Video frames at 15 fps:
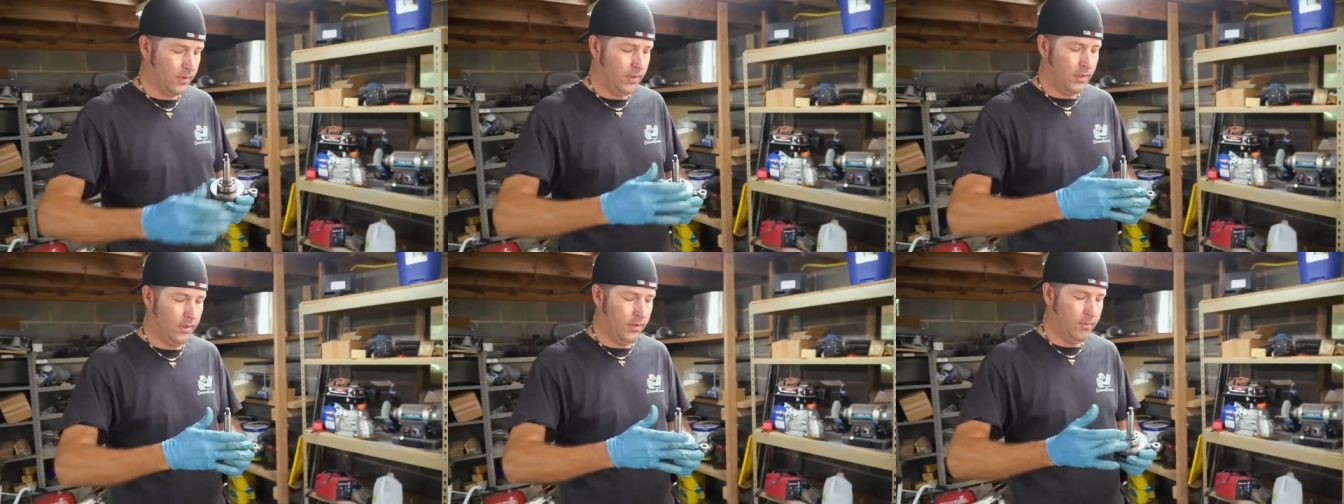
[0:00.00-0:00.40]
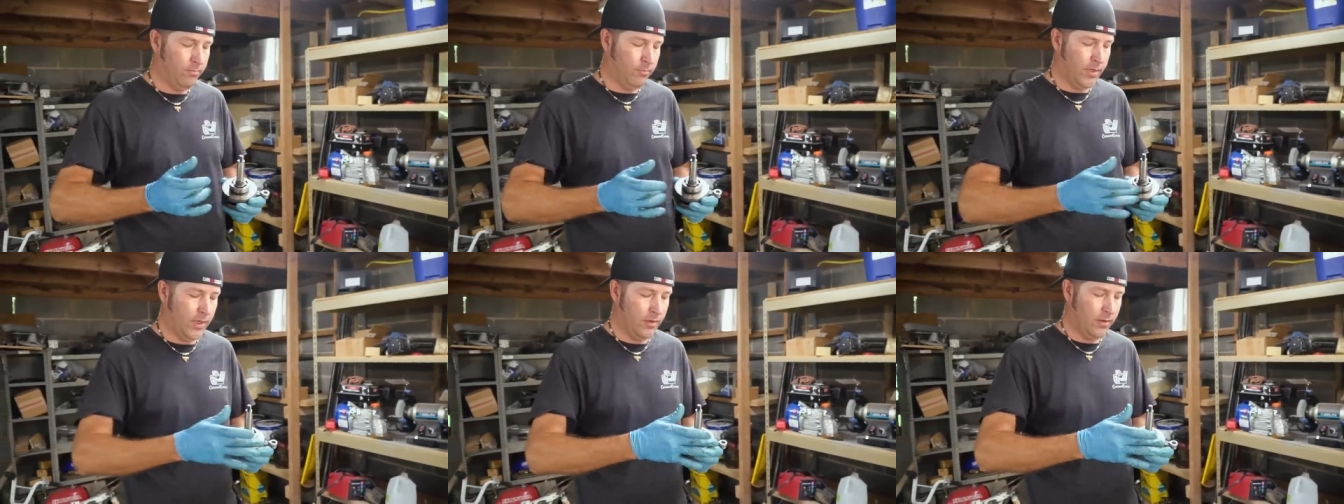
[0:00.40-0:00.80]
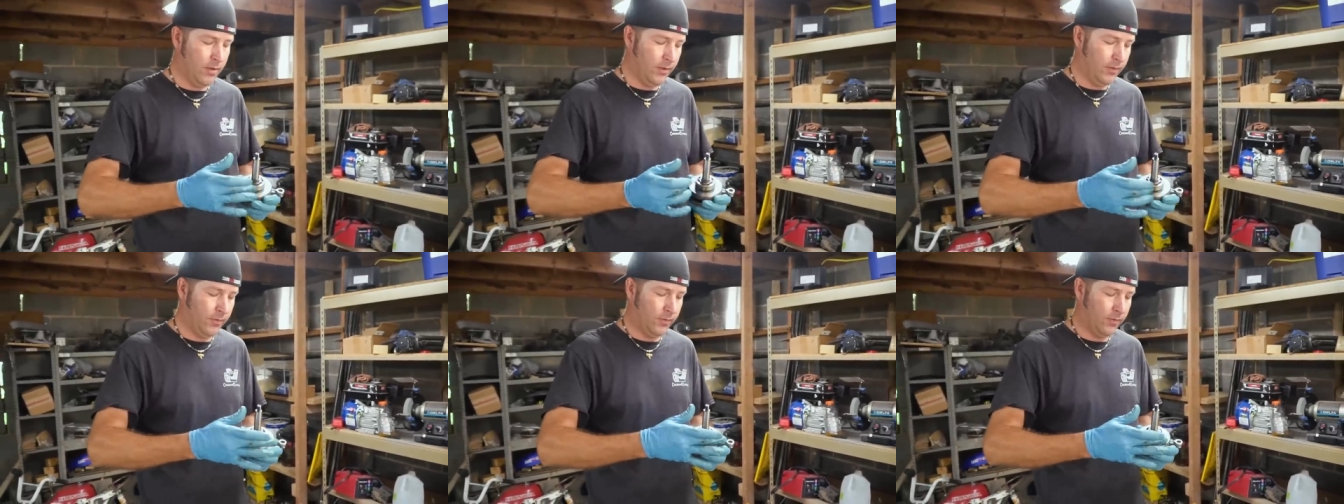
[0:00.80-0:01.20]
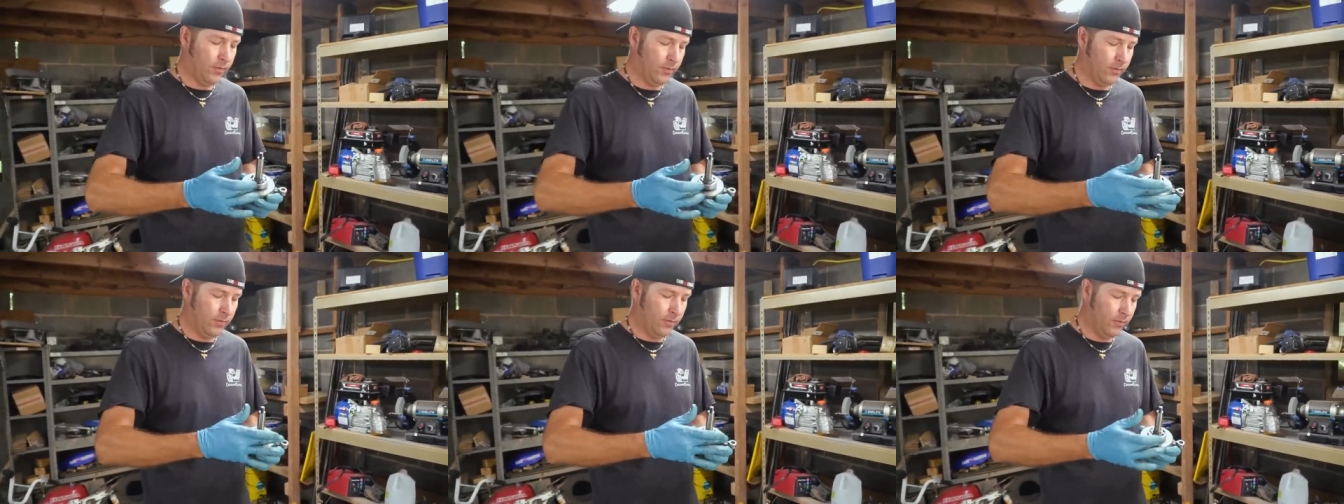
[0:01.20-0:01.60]
Getting them bearings
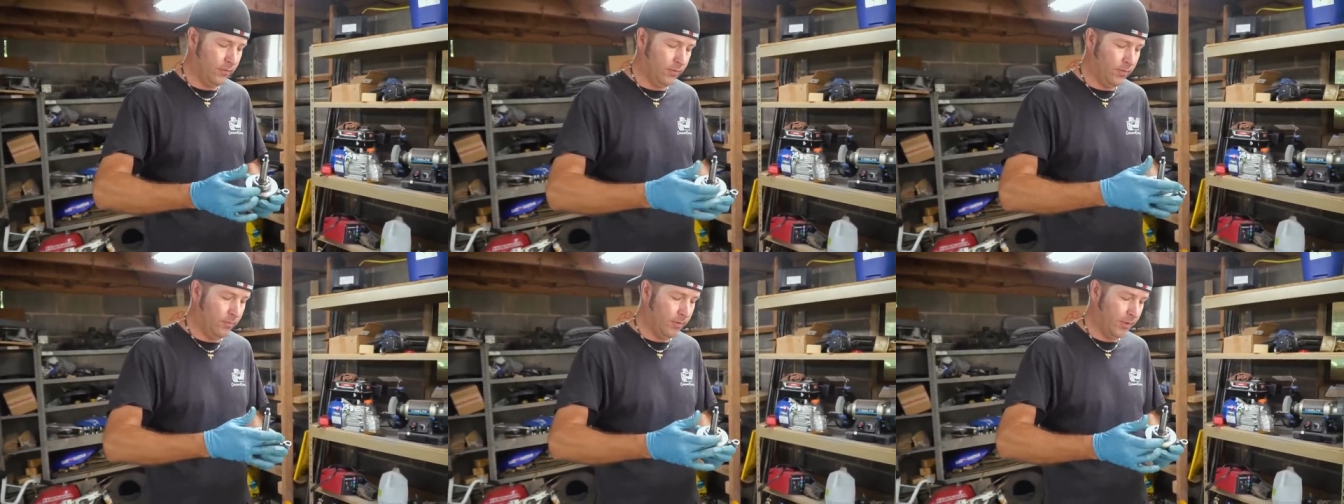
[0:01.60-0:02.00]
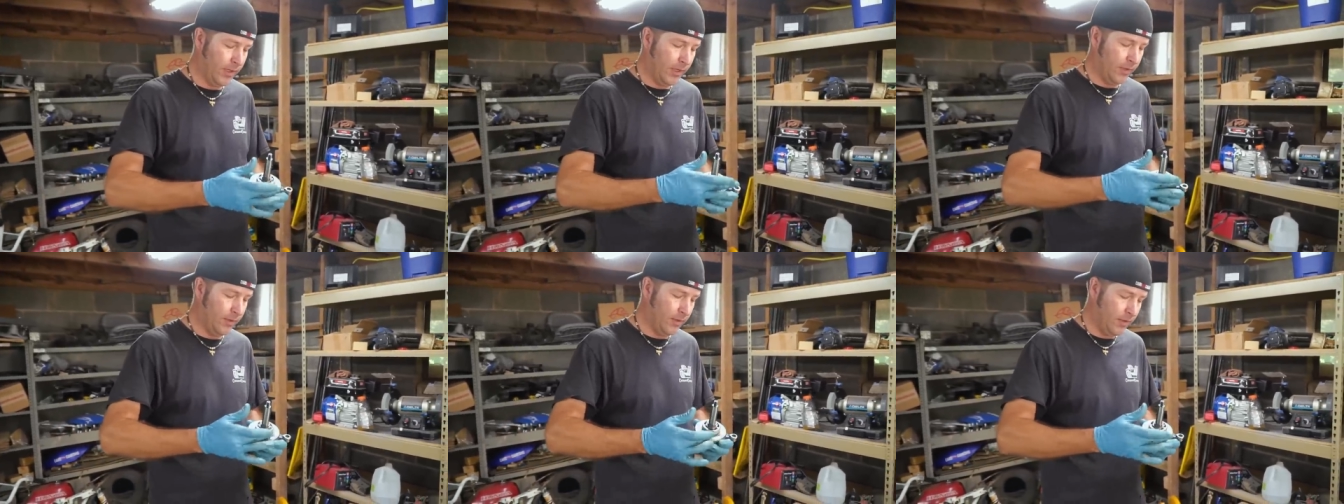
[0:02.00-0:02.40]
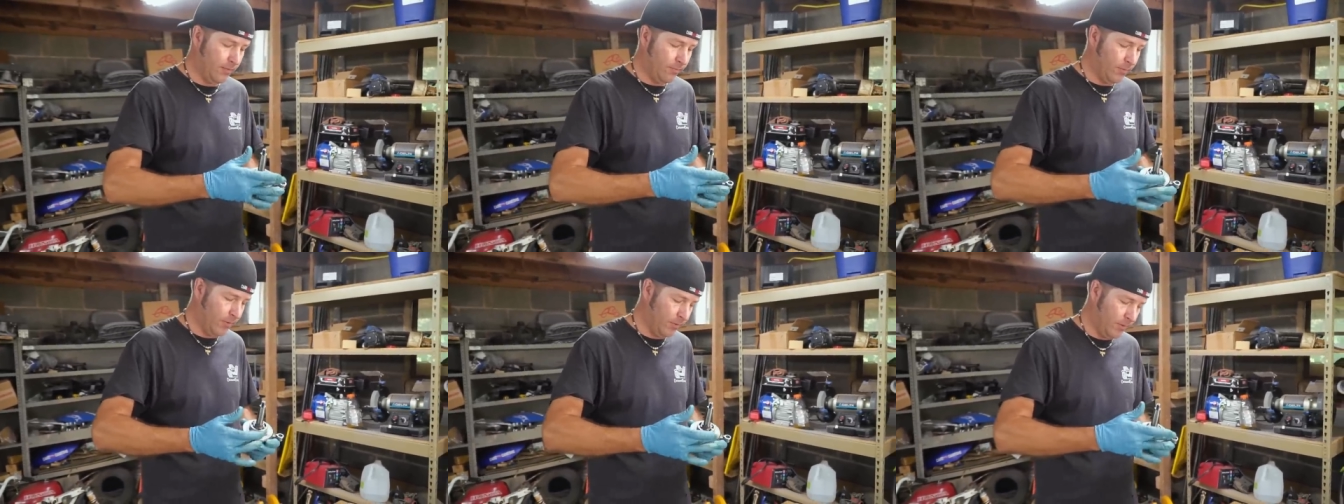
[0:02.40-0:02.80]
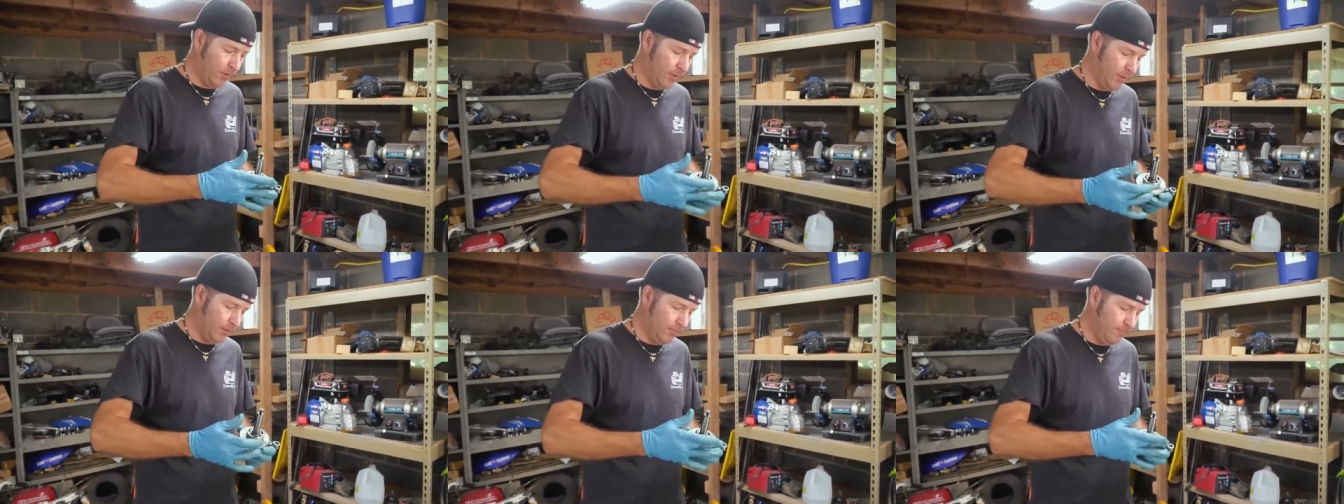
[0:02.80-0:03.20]
lubricated up real
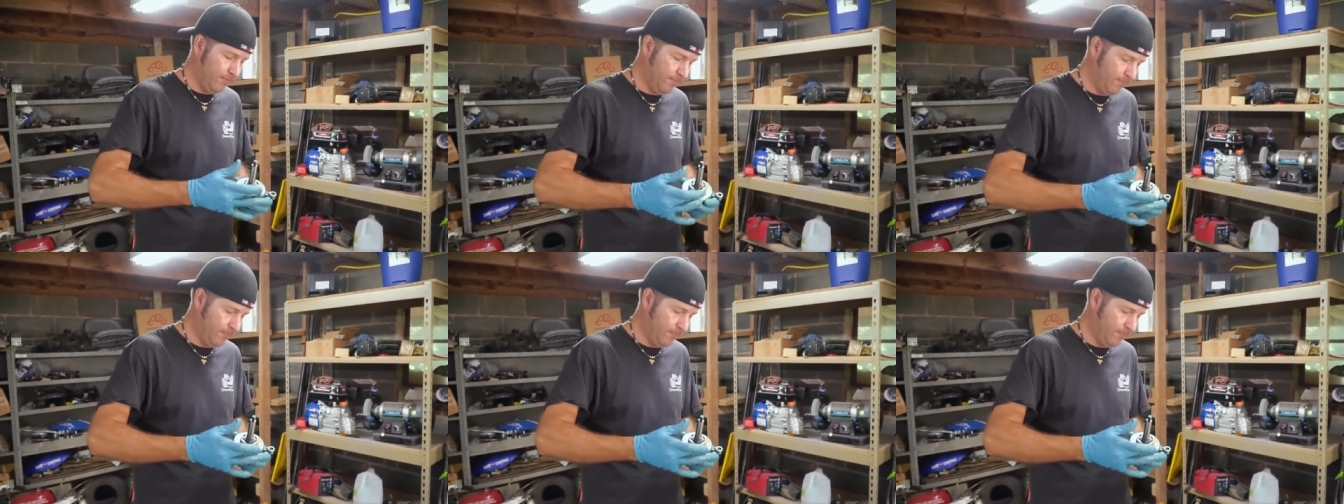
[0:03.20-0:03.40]
good.